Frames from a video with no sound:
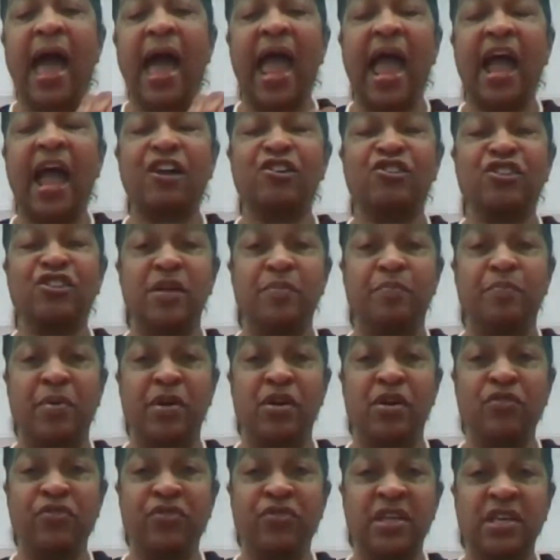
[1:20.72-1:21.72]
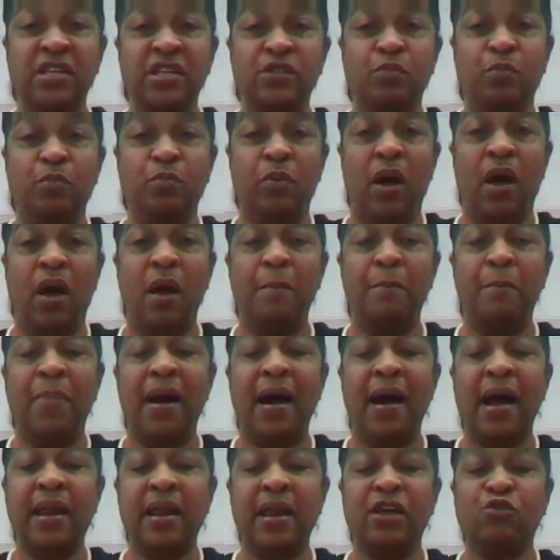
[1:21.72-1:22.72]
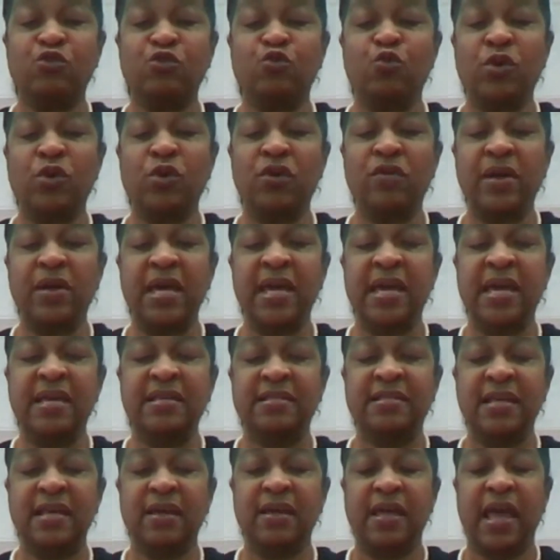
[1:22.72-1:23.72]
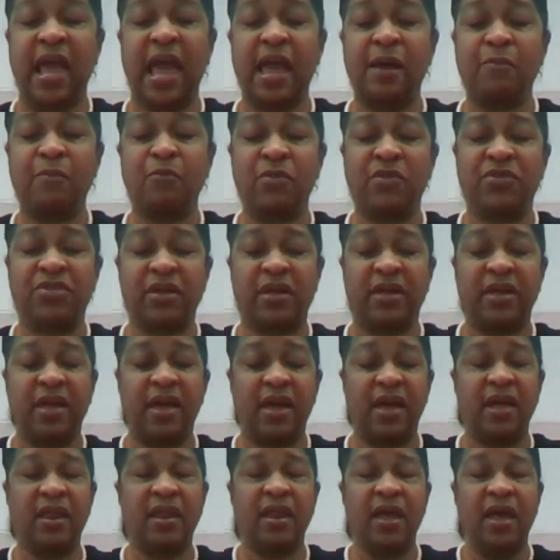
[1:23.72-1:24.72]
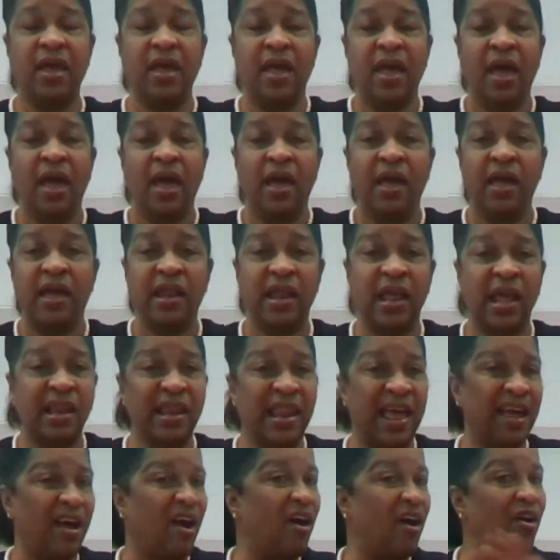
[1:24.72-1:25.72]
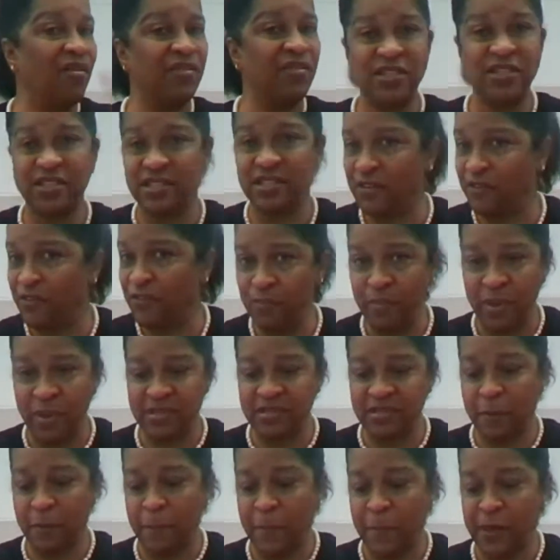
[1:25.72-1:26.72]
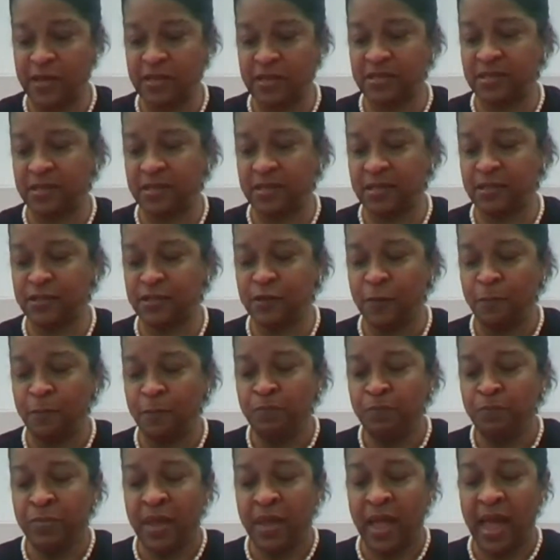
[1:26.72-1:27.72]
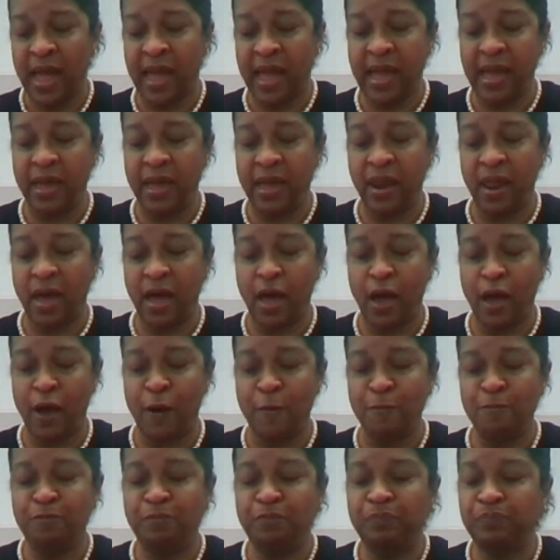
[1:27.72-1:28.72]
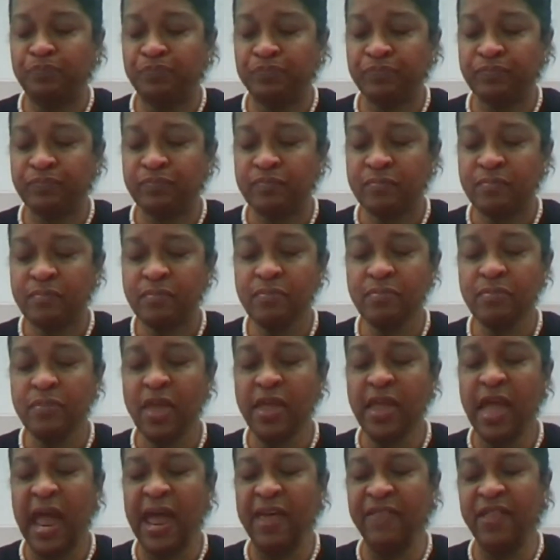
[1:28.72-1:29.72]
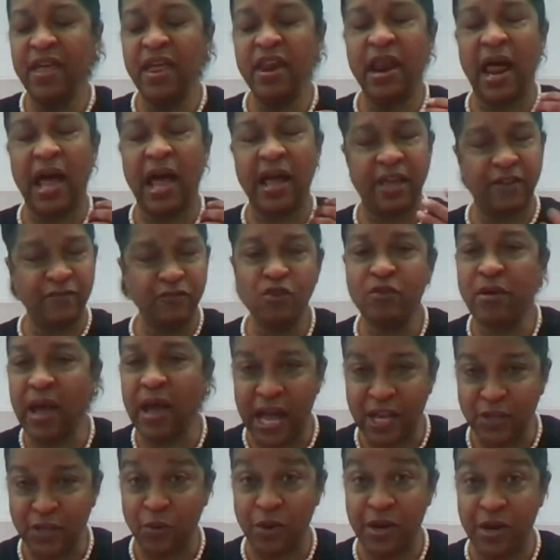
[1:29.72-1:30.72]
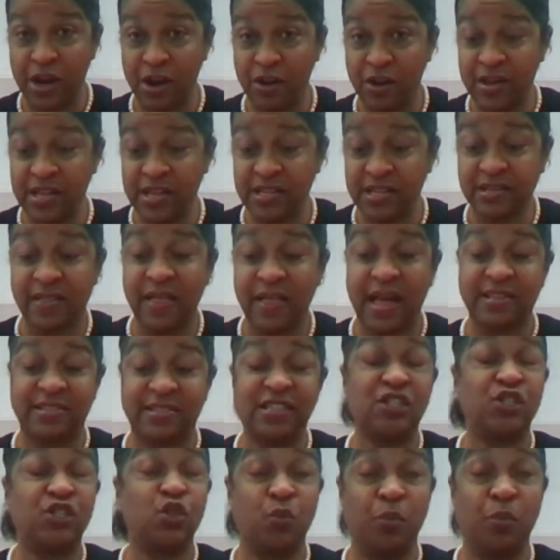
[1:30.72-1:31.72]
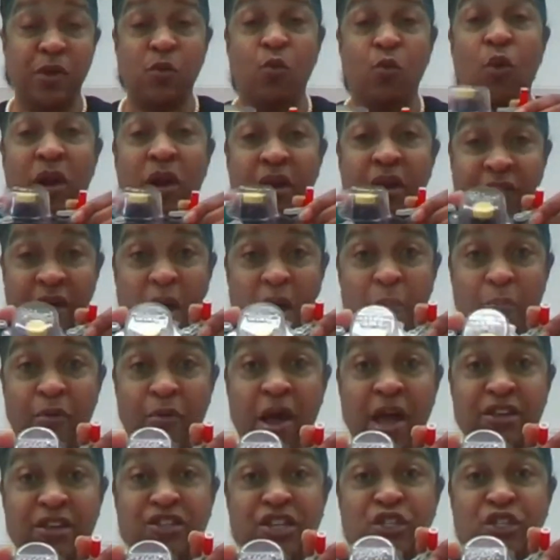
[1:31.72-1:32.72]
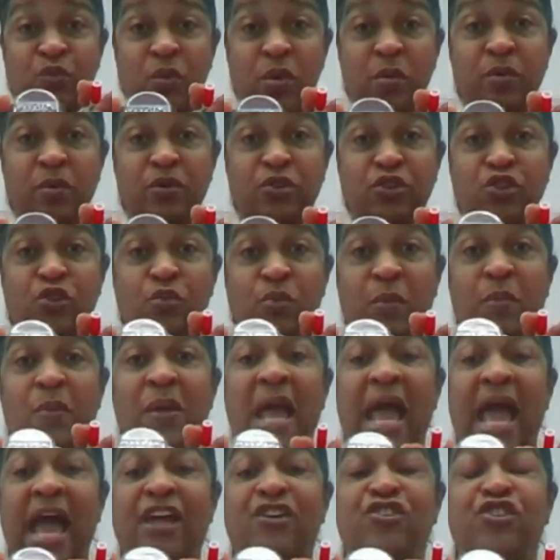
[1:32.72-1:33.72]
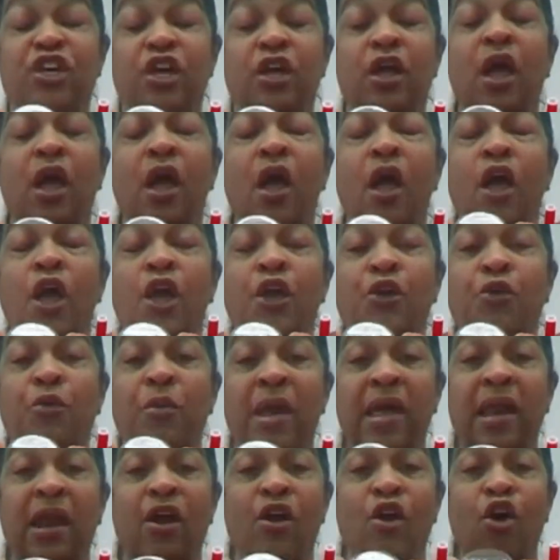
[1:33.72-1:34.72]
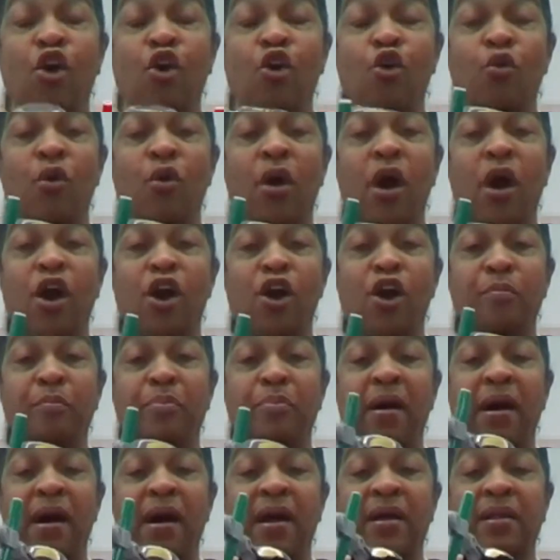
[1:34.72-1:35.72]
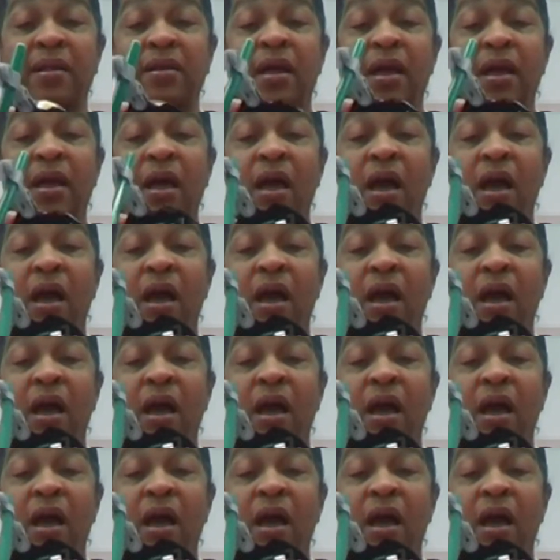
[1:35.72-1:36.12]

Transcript: I actually built this bot. It was real easy. It came with a kit. It had like all these different mix-up pieces. And then like if you guys were here in this class, this would be one of our projects we would do. We would actually create our own art bot.